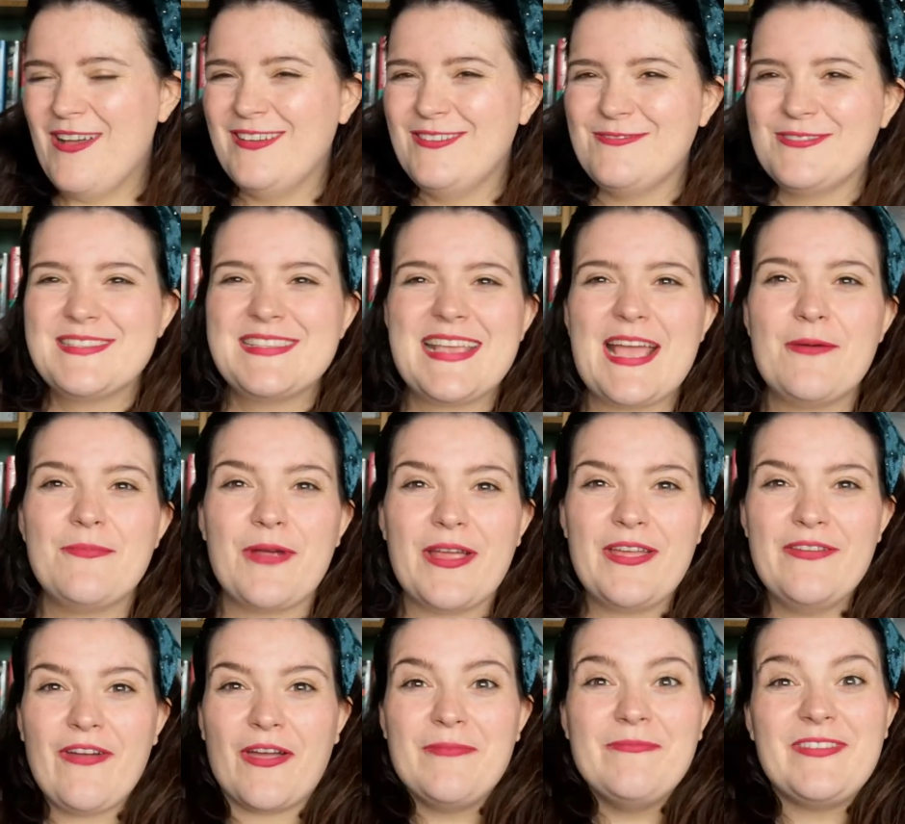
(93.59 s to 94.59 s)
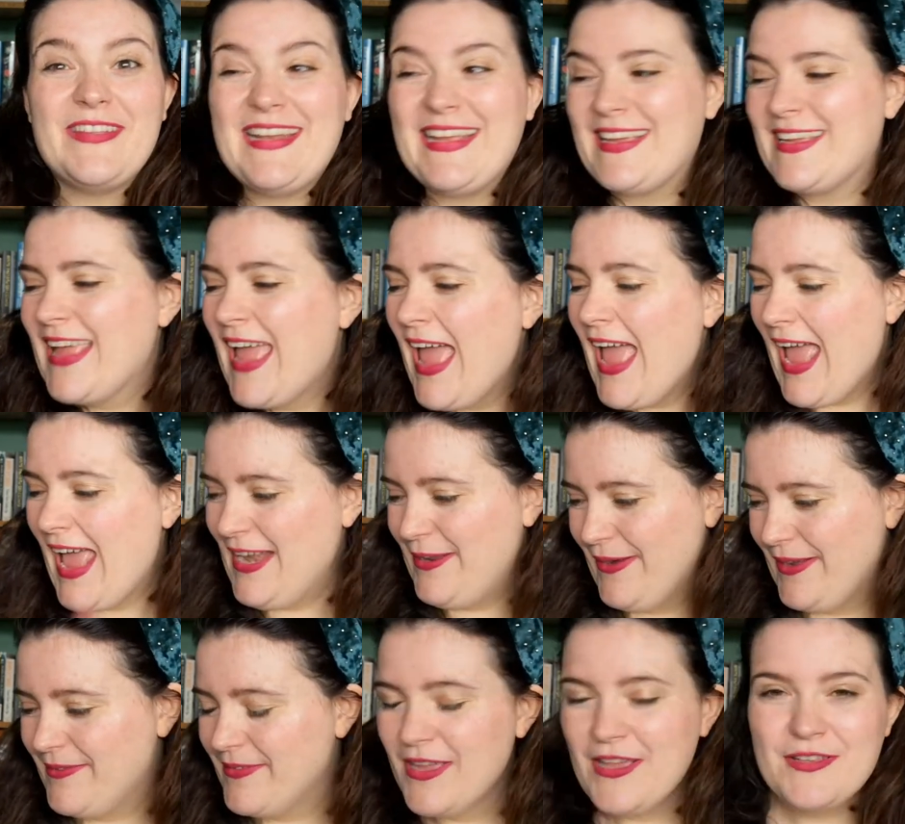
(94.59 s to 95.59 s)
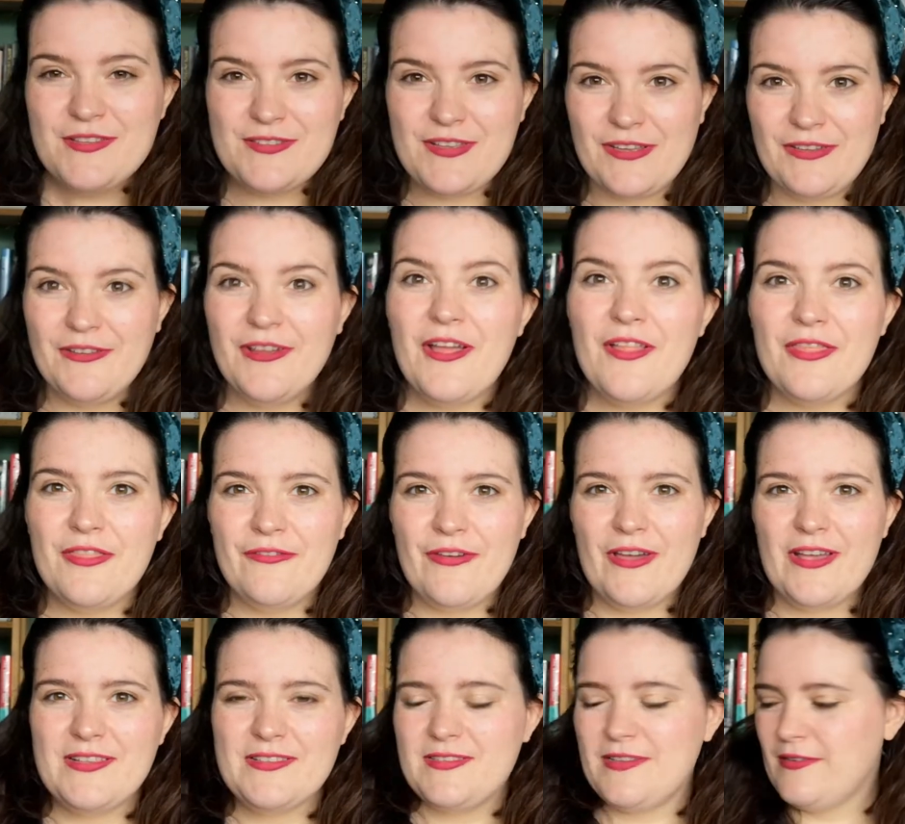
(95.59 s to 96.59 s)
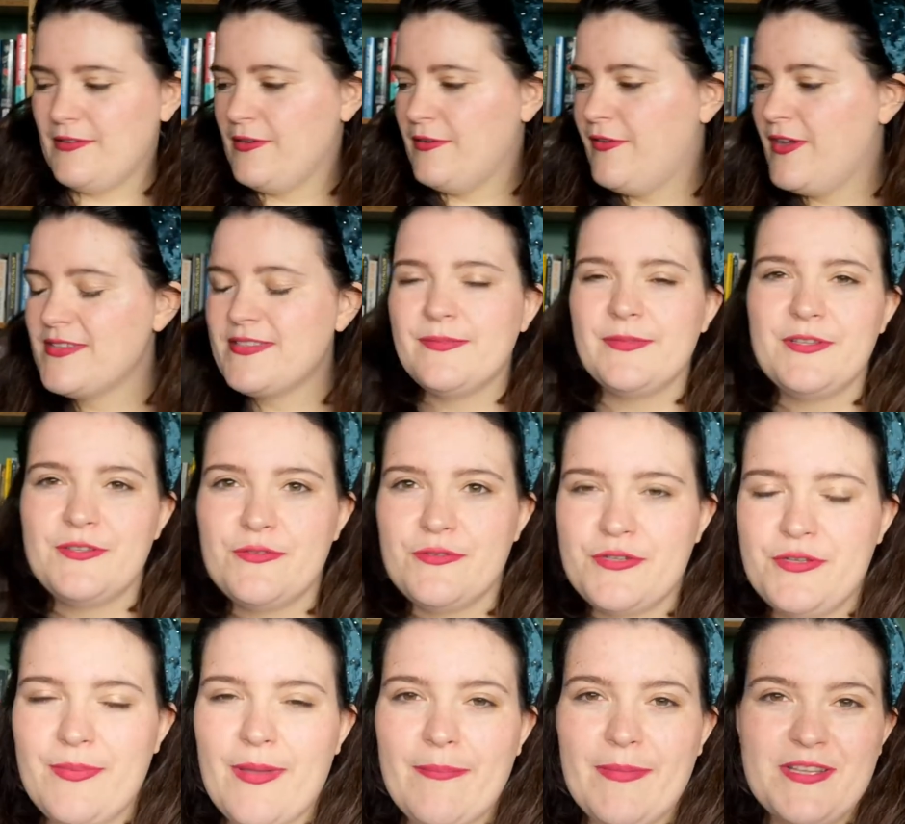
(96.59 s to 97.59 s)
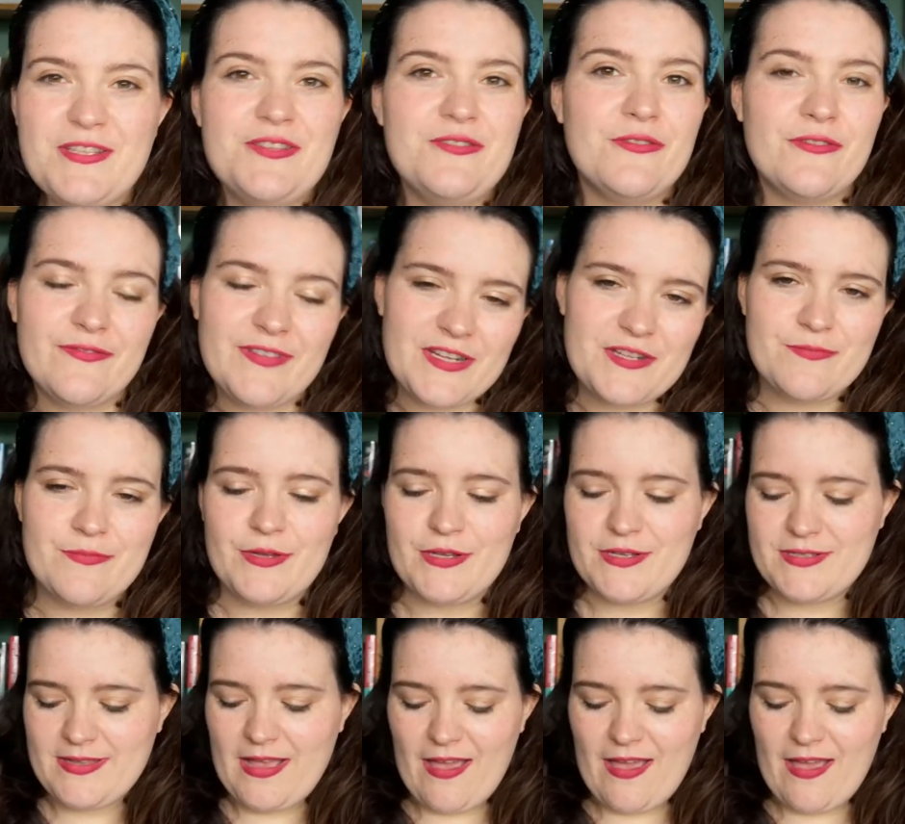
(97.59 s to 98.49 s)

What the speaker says: We'll see how brave I'm feeling. Anyway, so the first I'm going to talk to you about my 2 nonfiction books.